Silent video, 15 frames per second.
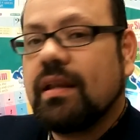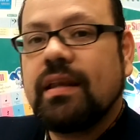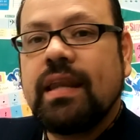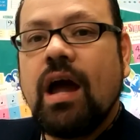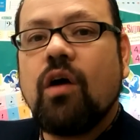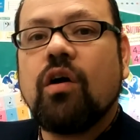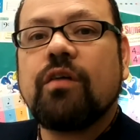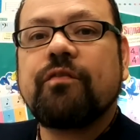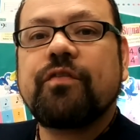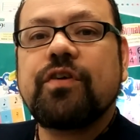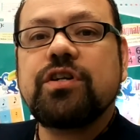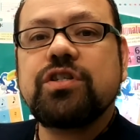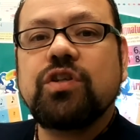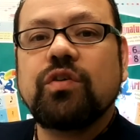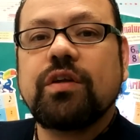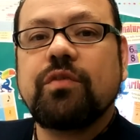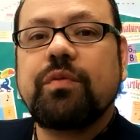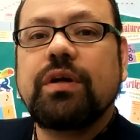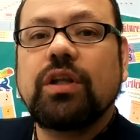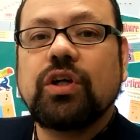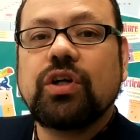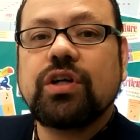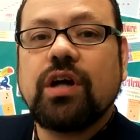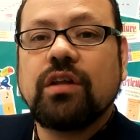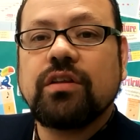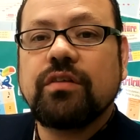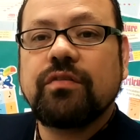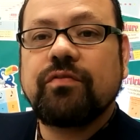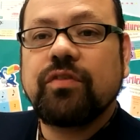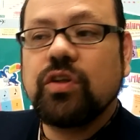Now, our first note that we learn on
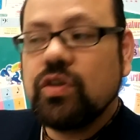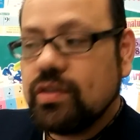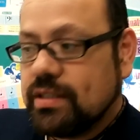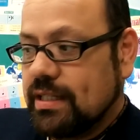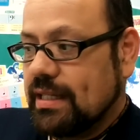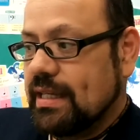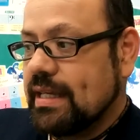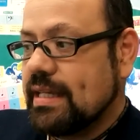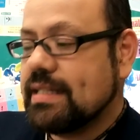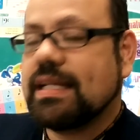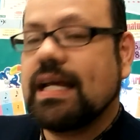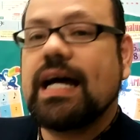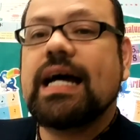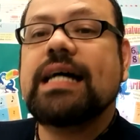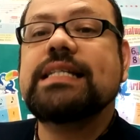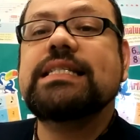the flute is a